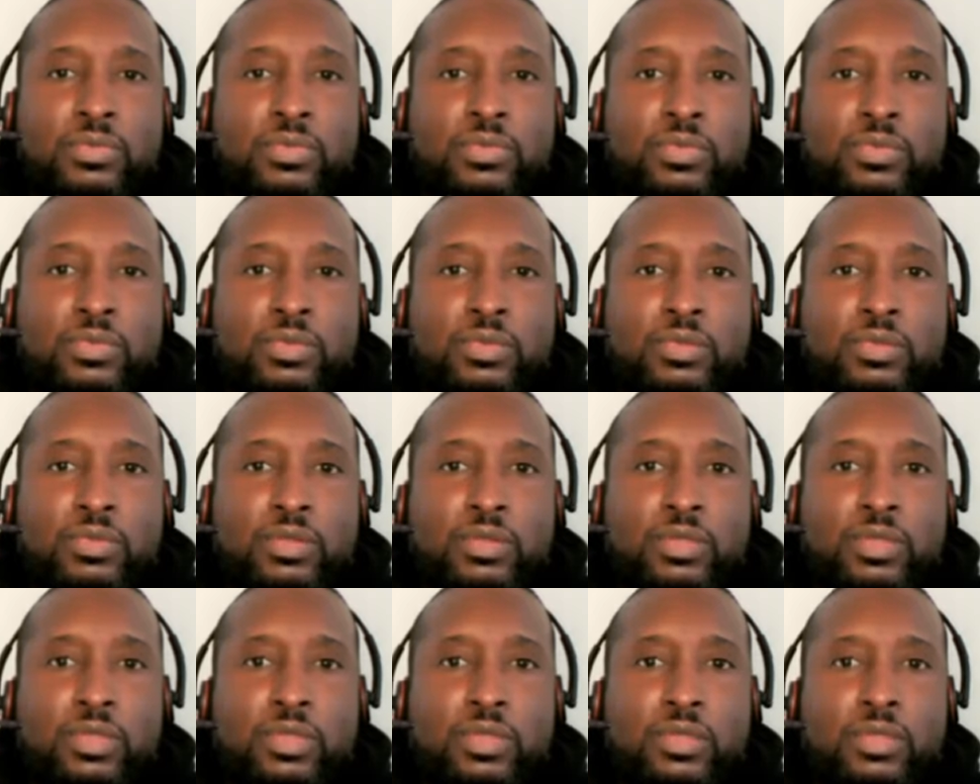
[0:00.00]

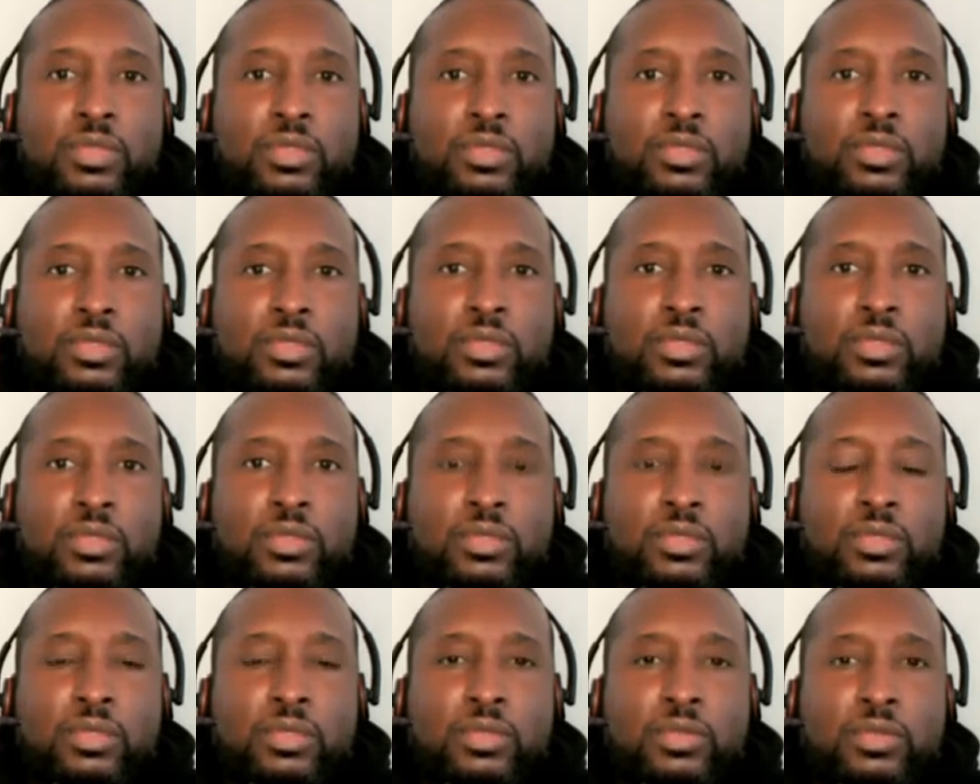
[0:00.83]

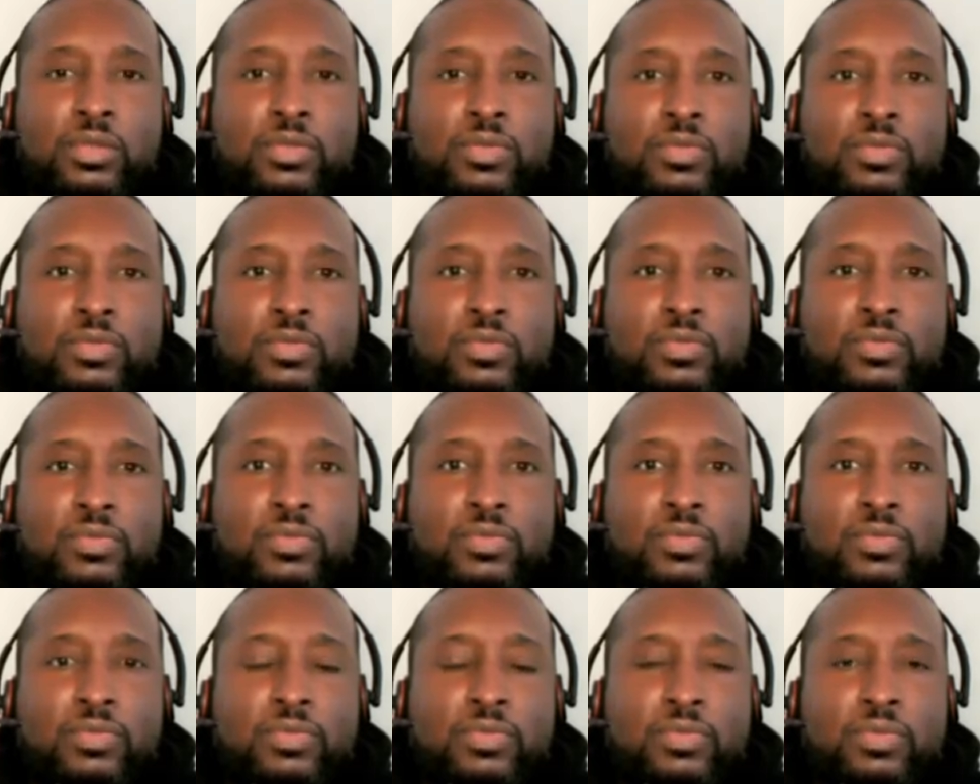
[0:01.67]

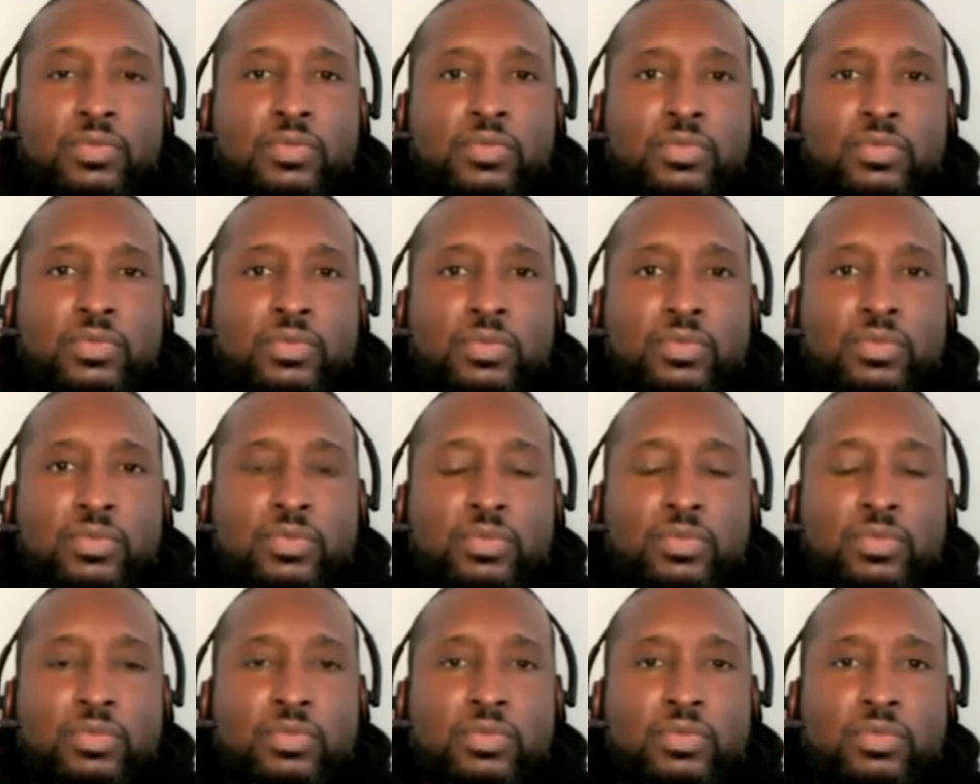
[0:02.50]

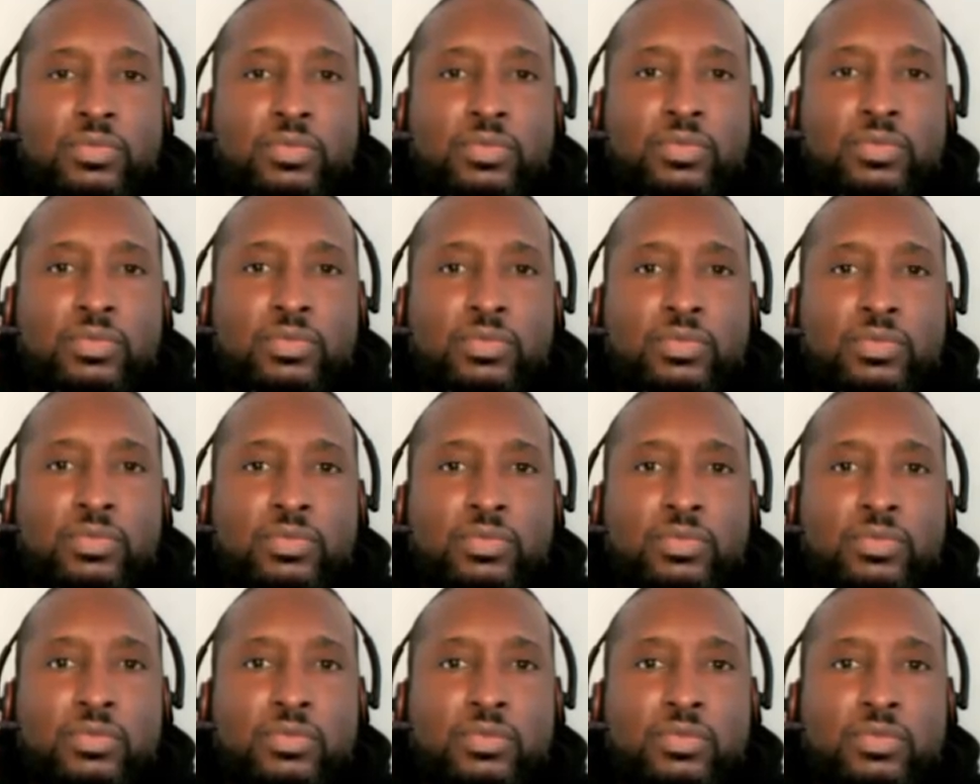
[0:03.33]

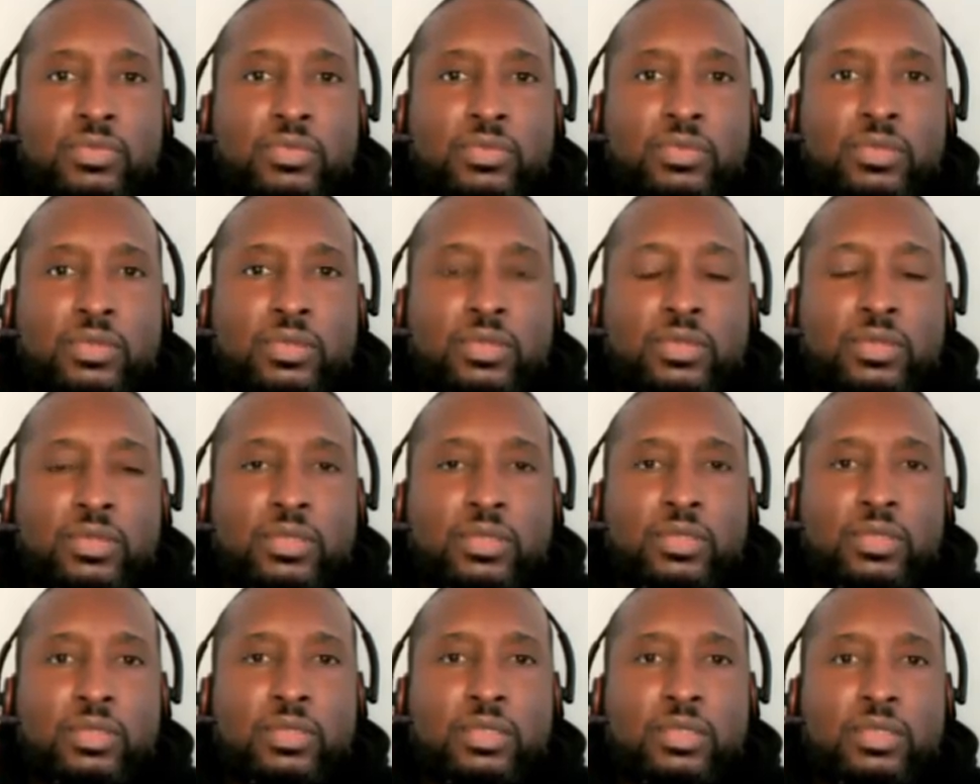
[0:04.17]

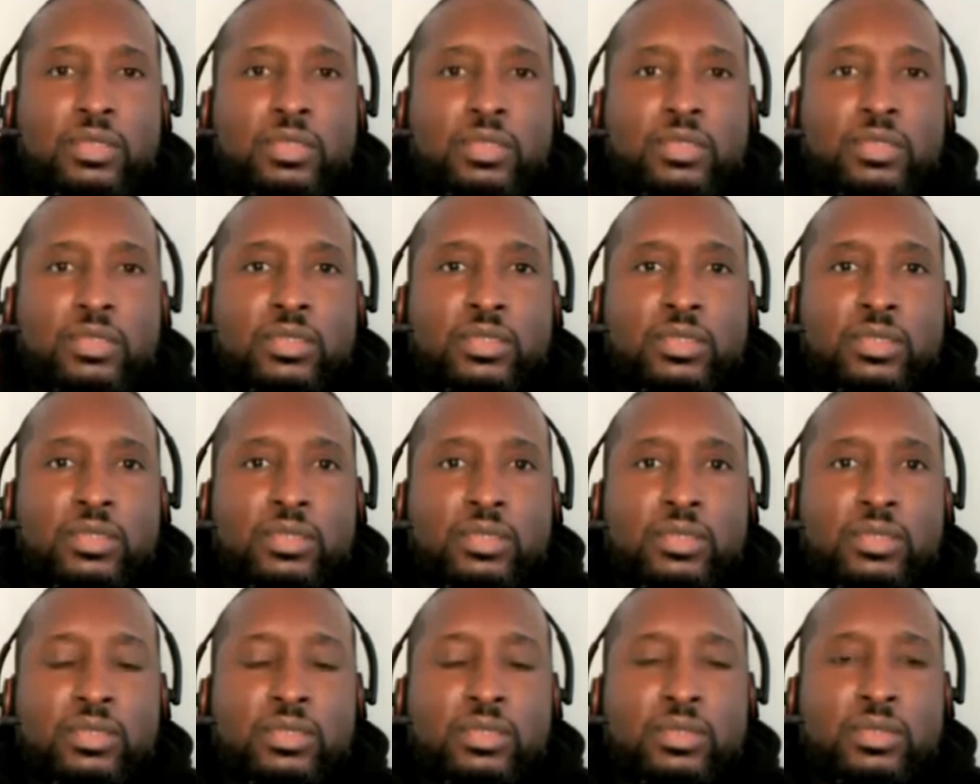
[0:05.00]

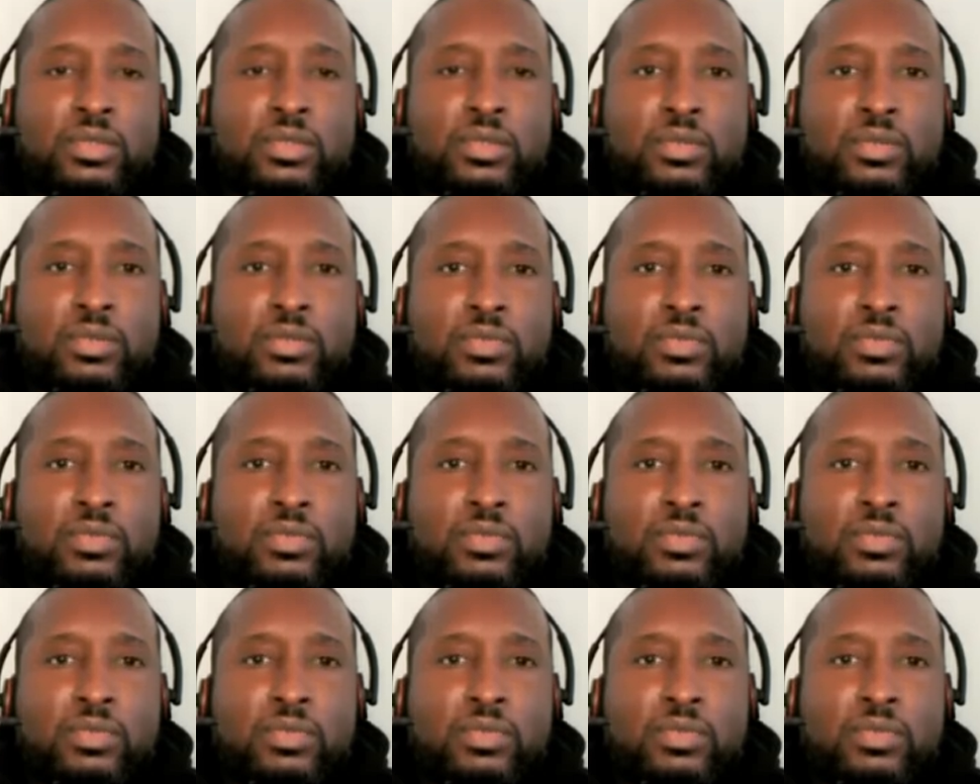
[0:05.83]
This person isn't speaking.